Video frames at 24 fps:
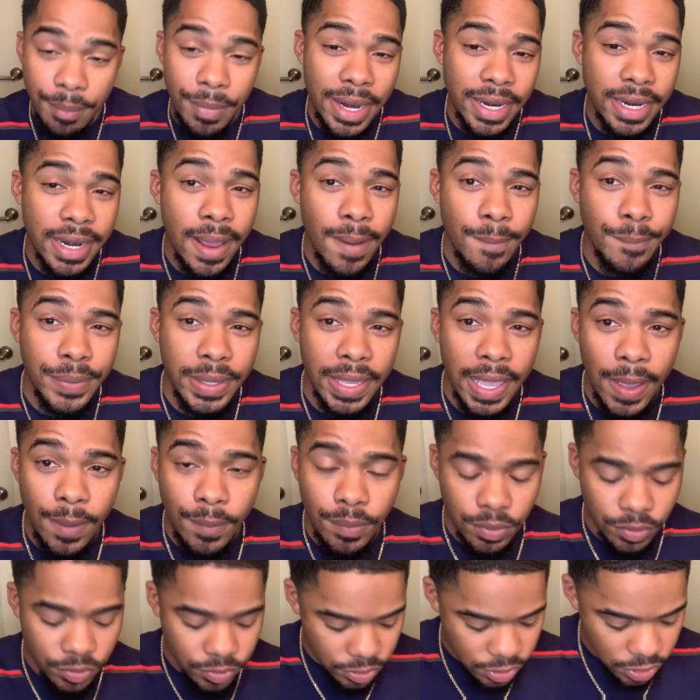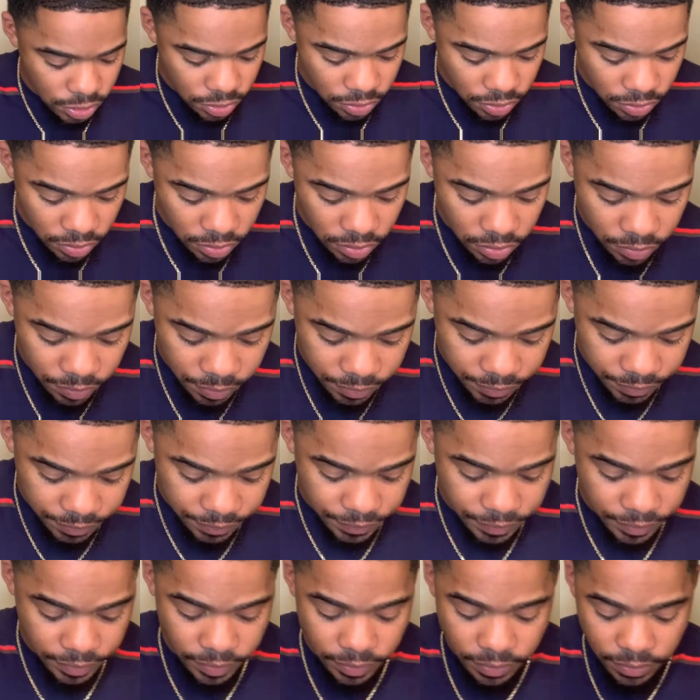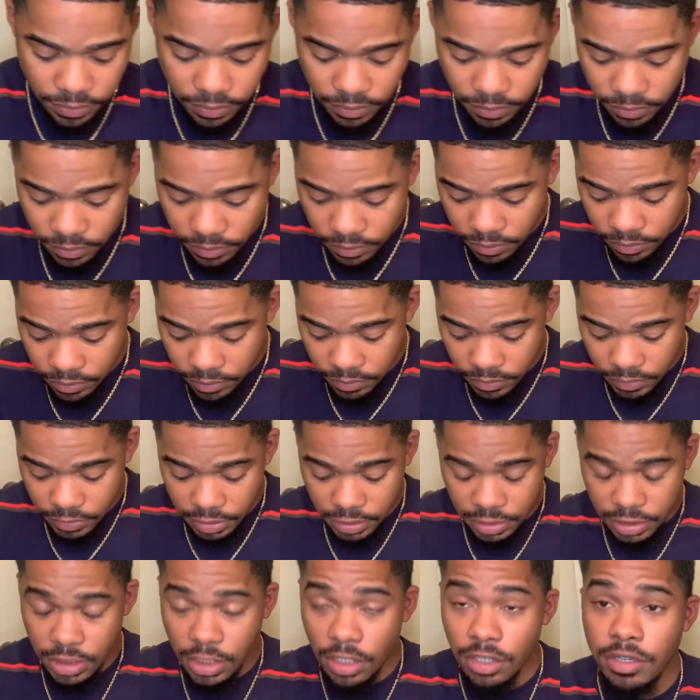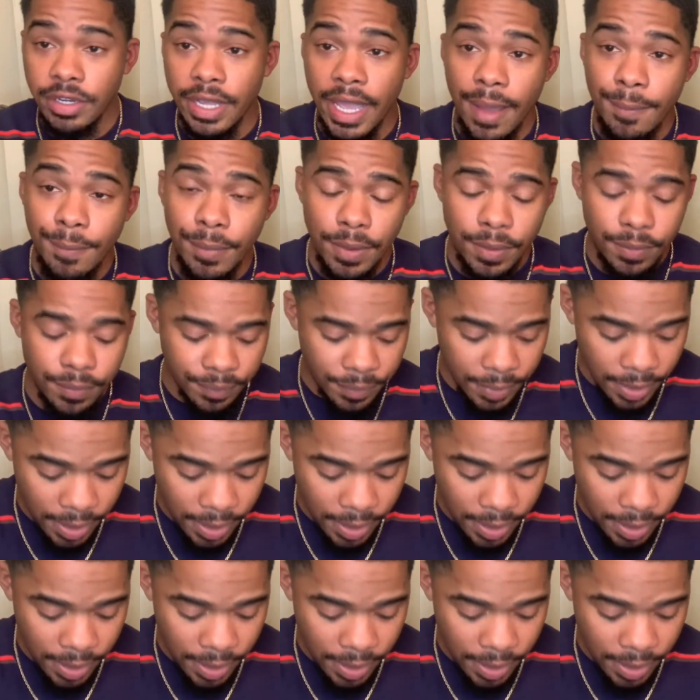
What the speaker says: might not be able to zero gap them,